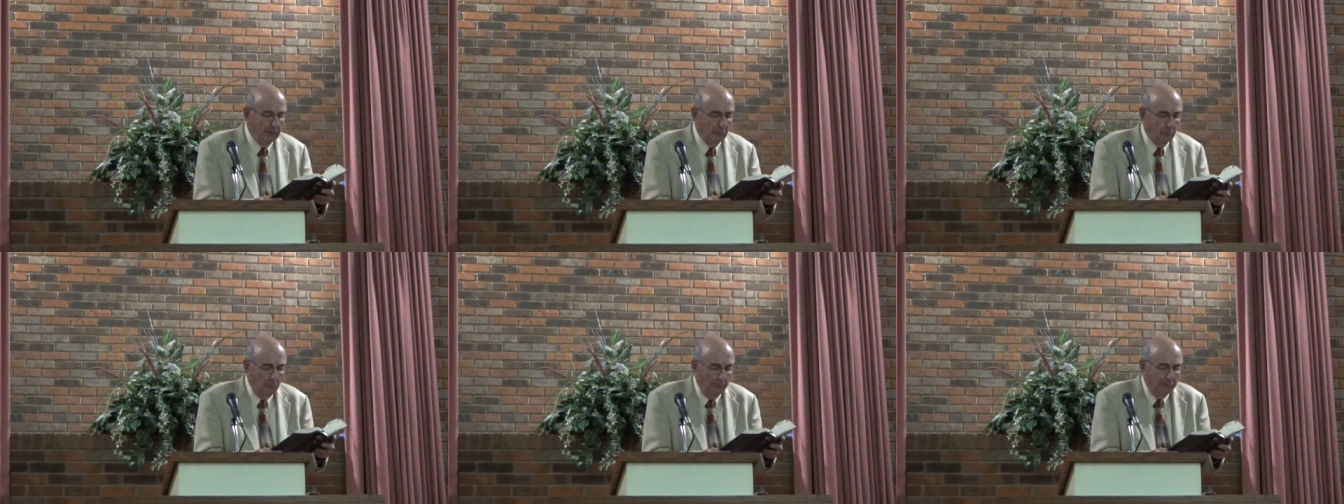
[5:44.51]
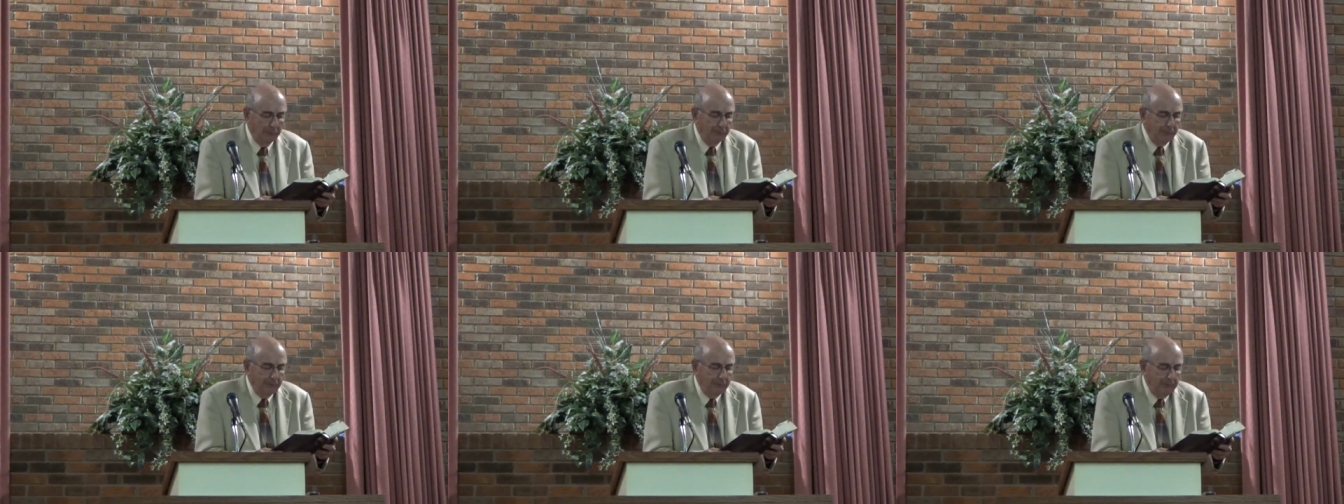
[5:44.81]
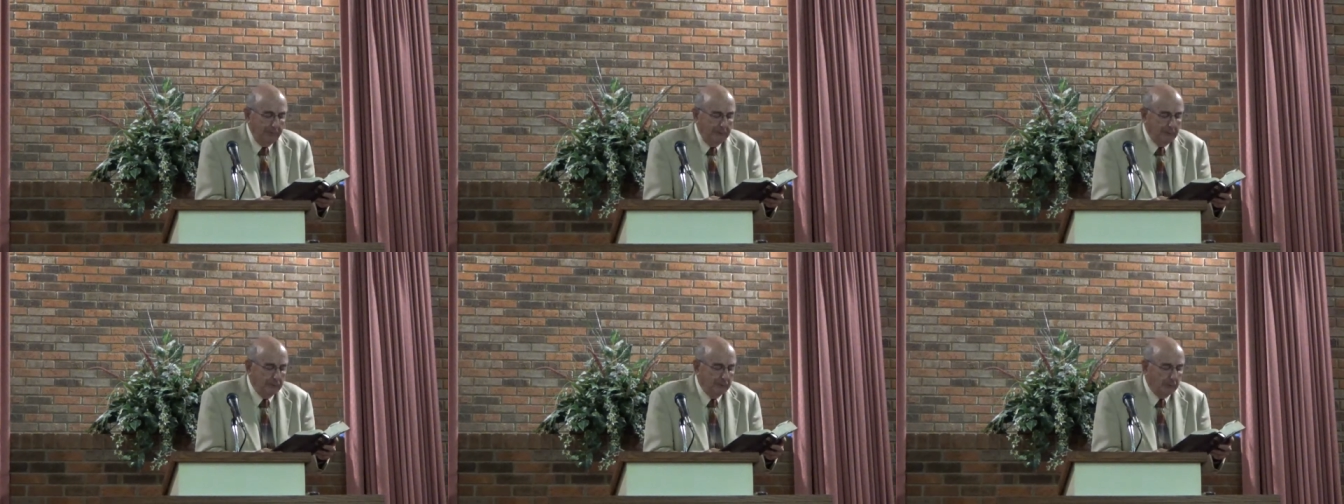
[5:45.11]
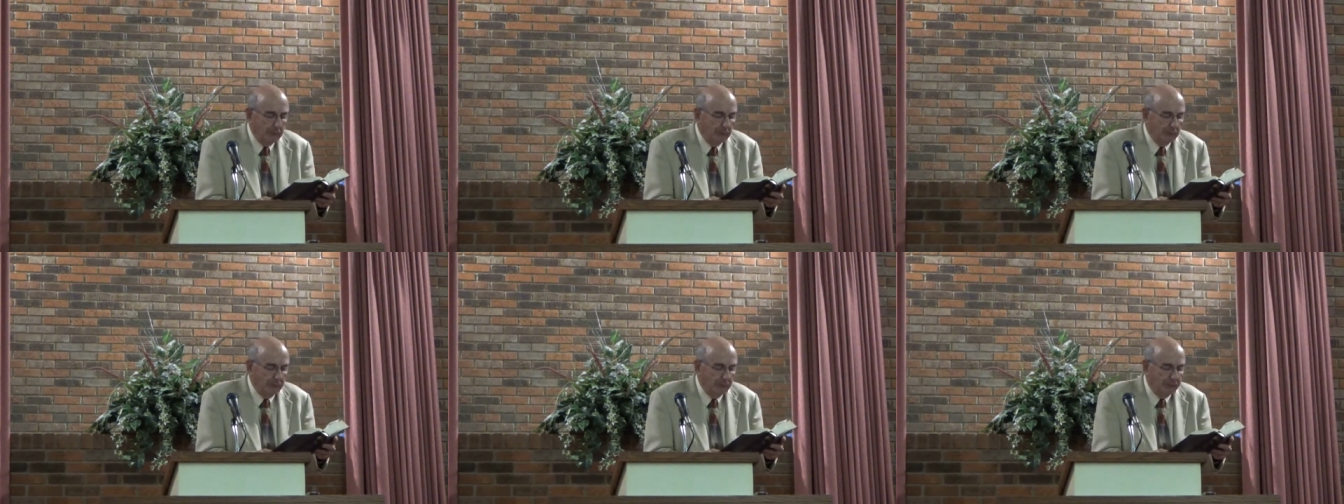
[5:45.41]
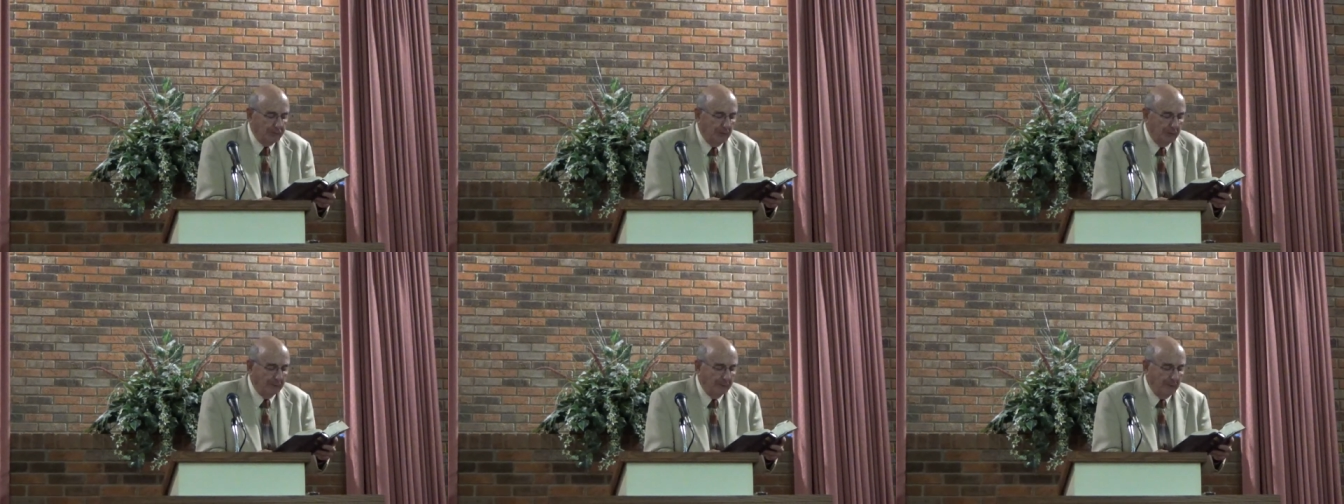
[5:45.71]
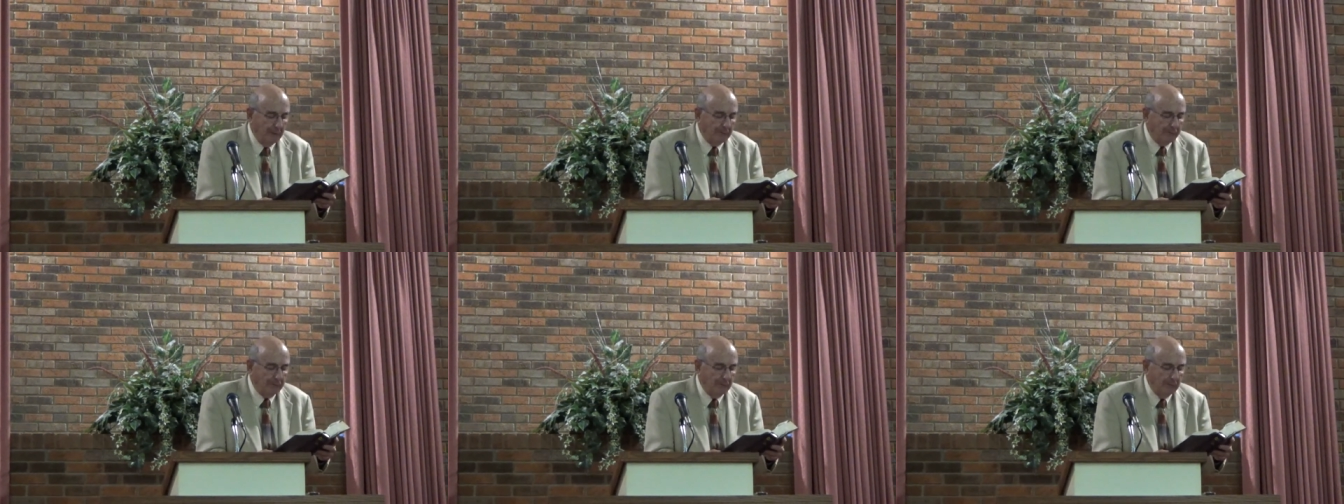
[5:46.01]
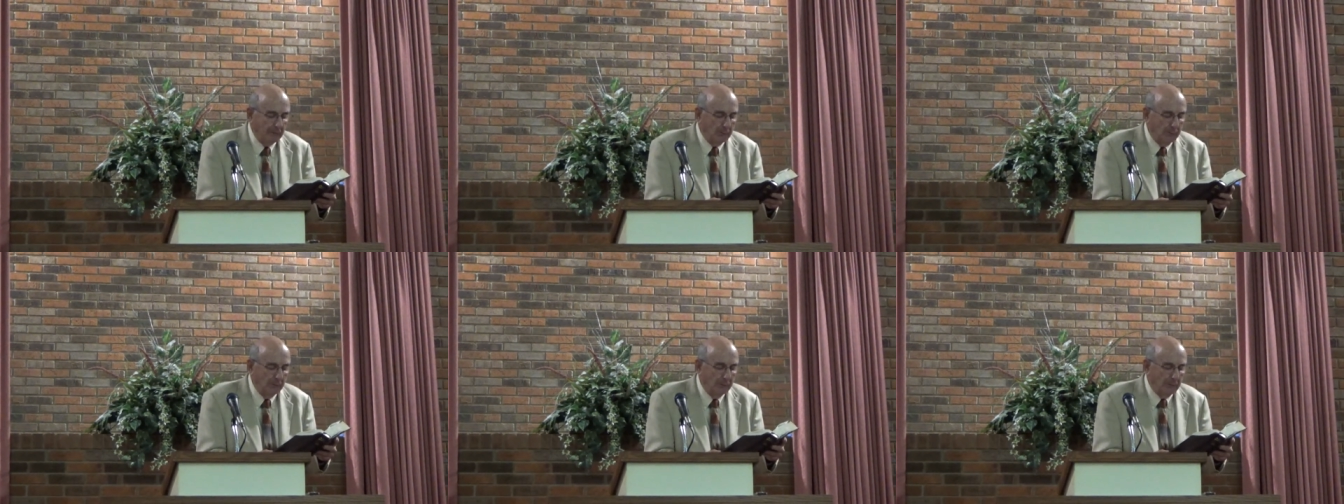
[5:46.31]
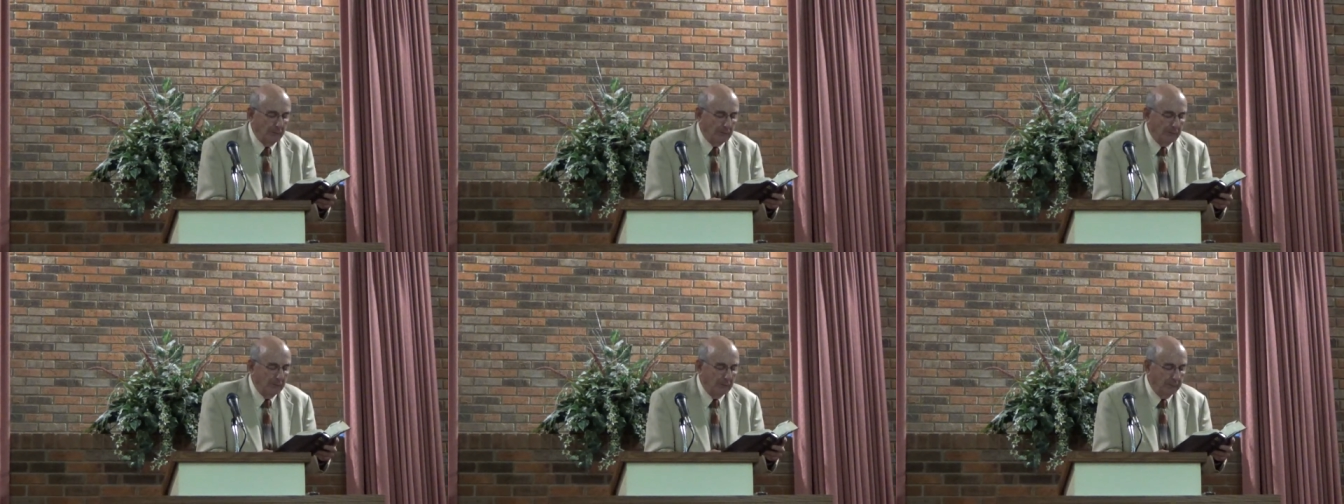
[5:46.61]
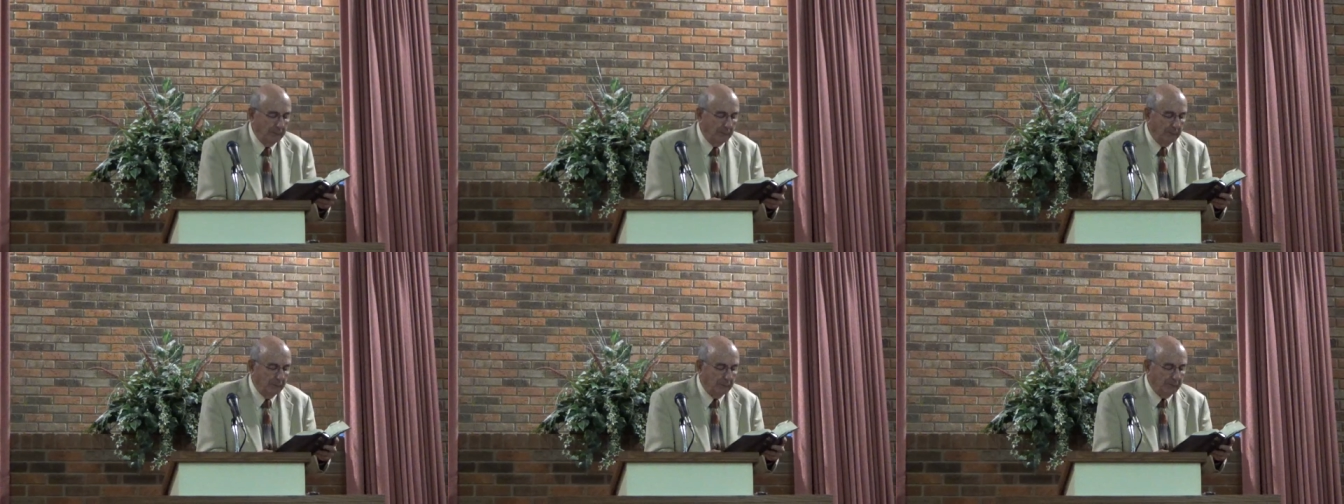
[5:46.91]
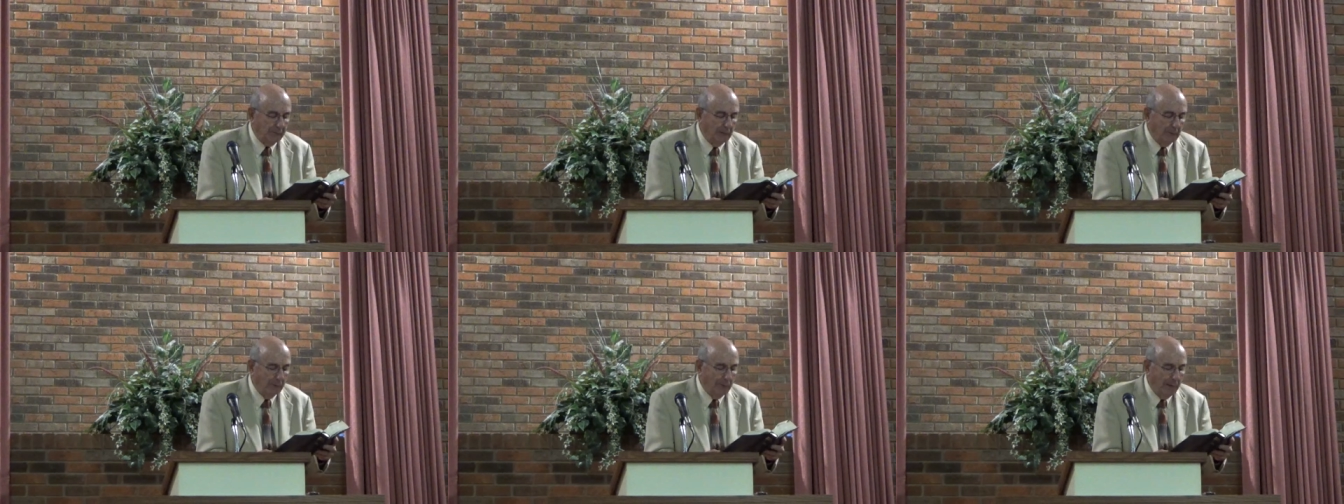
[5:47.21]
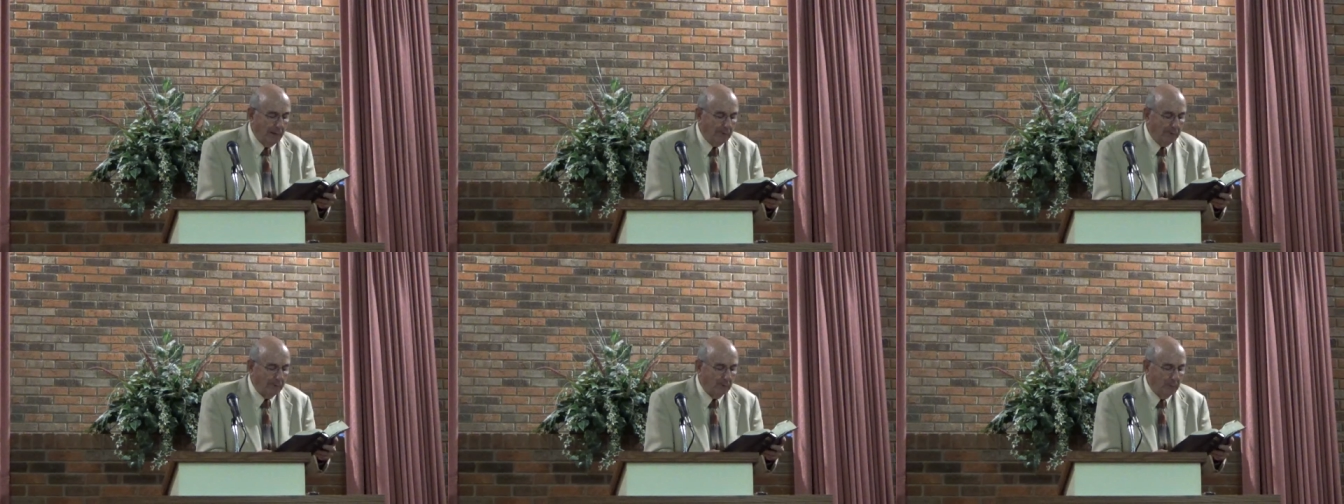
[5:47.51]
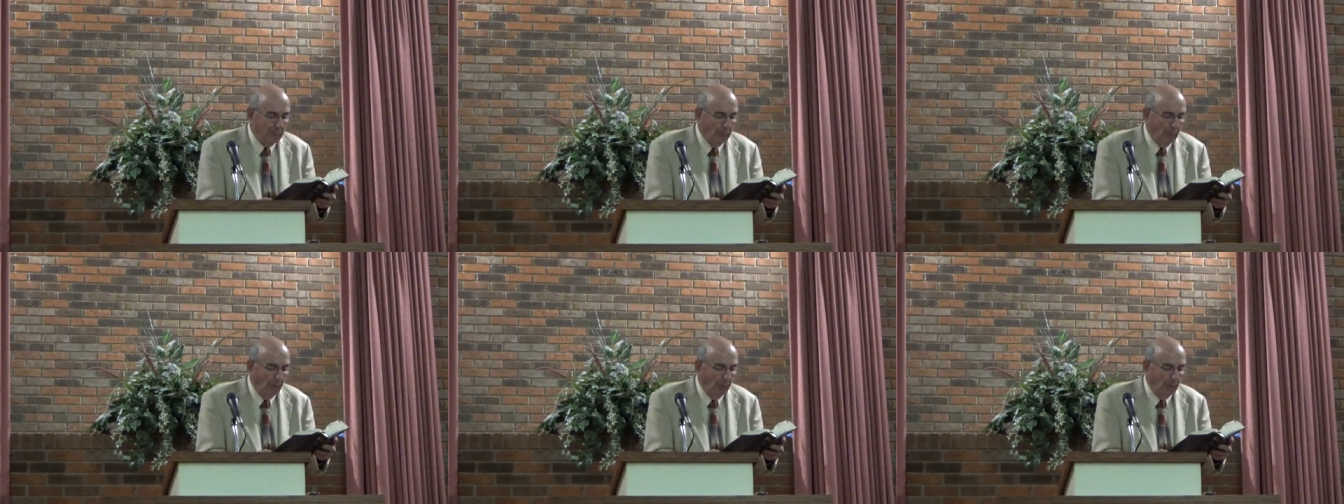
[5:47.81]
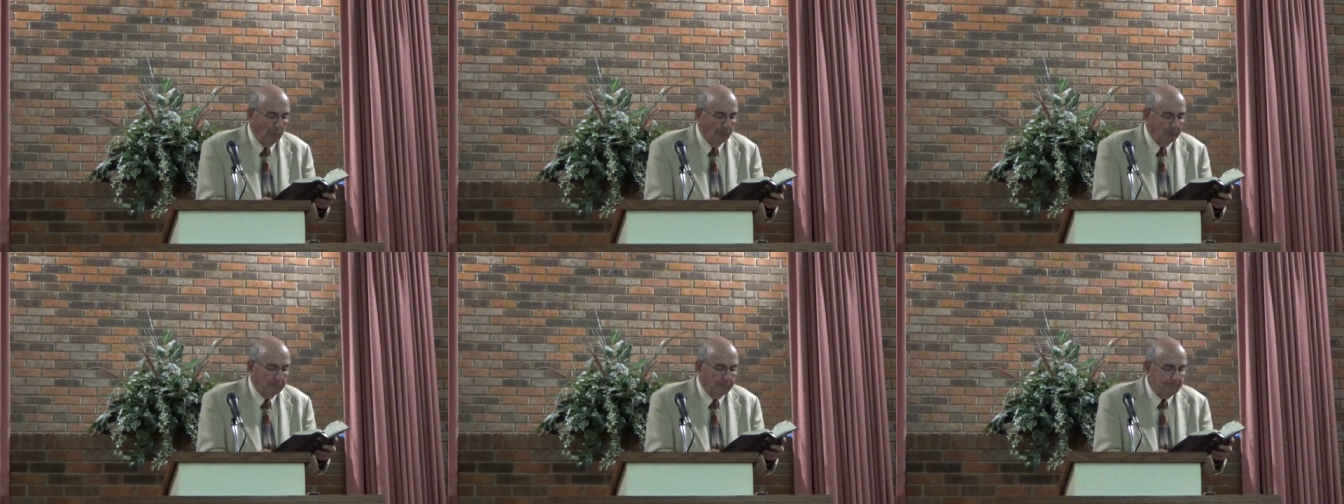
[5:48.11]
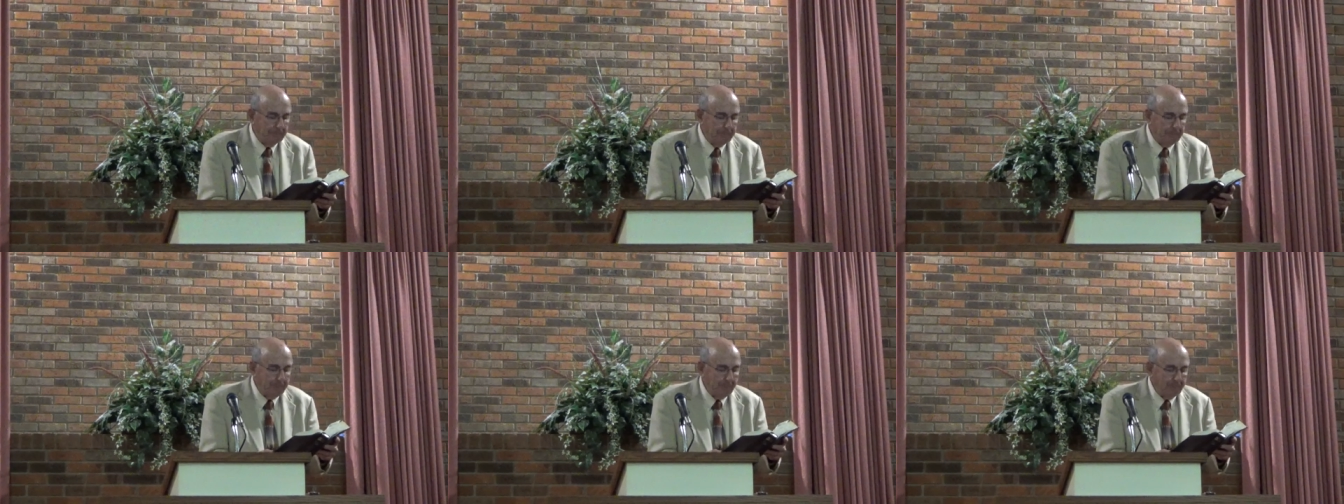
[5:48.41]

Whether is it easier to say thy sins be forgiven or to say rise up and walk?